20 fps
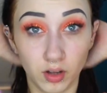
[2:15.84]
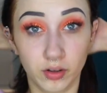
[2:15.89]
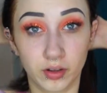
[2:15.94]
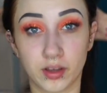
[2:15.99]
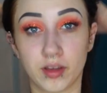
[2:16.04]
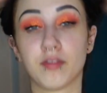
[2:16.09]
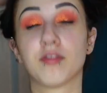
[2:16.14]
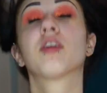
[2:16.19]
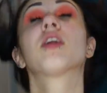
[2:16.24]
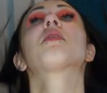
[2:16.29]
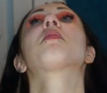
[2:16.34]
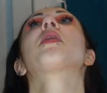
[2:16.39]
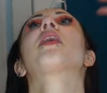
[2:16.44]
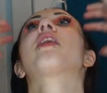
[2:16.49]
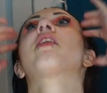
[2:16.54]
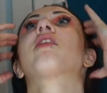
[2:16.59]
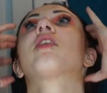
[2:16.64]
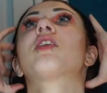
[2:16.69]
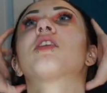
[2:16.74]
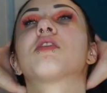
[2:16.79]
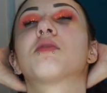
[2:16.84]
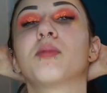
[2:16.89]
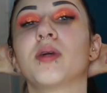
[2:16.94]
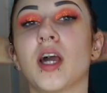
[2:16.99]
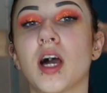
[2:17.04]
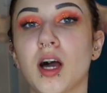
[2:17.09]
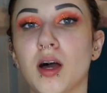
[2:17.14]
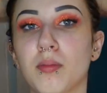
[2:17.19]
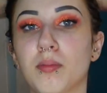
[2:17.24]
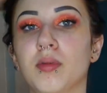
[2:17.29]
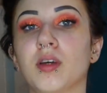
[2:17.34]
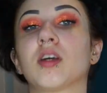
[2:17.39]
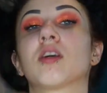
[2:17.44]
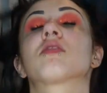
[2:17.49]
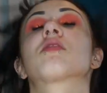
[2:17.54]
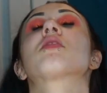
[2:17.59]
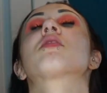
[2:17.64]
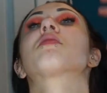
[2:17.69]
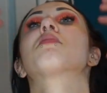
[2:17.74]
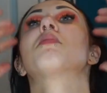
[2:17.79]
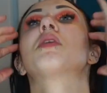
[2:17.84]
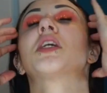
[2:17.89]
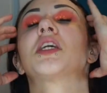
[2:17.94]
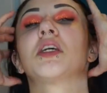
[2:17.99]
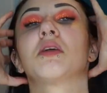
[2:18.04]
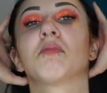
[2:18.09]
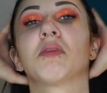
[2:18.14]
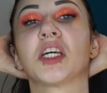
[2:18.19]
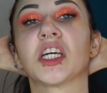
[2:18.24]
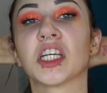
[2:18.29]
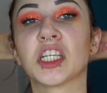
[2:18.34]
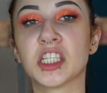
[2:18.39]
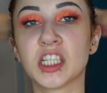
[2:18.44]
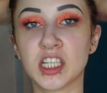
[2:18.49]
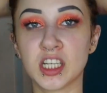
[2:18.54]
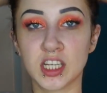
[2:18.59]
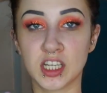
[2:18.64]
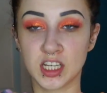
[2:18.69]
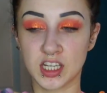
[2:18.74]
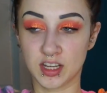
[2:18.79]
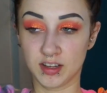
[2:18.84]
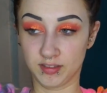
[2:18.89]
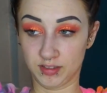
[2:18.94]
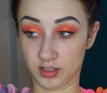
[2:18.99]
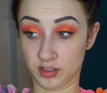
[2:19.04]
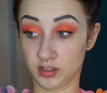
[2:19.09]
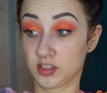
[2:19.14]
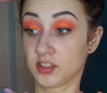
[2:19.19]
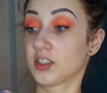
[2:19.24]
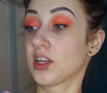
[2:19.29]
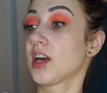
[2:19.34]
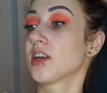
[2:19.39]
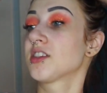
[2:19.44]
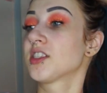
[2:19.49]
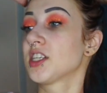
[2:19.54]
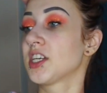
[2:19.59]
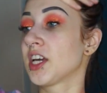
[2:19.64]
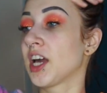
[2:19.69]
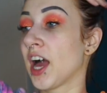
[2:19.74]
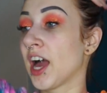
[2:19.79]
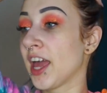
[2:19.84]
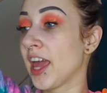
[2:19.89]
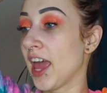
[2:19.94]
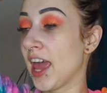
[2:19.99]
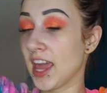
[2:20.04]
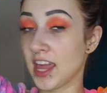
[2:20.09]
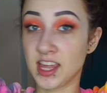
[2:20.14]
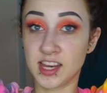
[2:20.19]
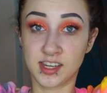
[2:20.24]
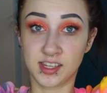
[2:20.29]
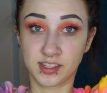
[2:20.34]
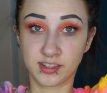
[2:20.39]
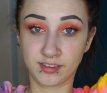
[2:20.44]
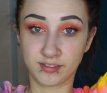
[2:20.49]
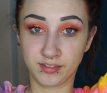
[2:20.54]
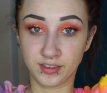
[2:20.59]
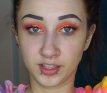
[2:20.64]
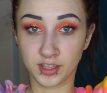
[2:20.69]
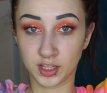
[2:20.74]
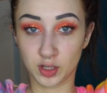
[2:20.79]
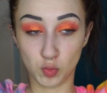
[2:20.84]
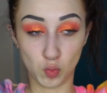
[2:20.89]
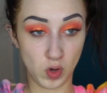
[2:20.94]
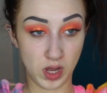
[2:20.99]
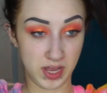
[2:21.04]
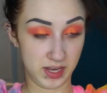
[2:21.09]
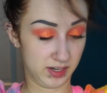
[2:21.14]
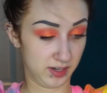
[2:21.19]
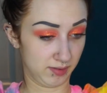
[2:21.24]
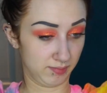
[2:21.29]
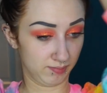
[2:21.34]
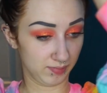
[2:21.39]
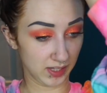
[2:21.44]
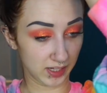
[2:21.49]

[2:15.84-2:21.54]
Okay, I feel like my hair needs to be up because it's making me feel disgusting. I hate feeling wet.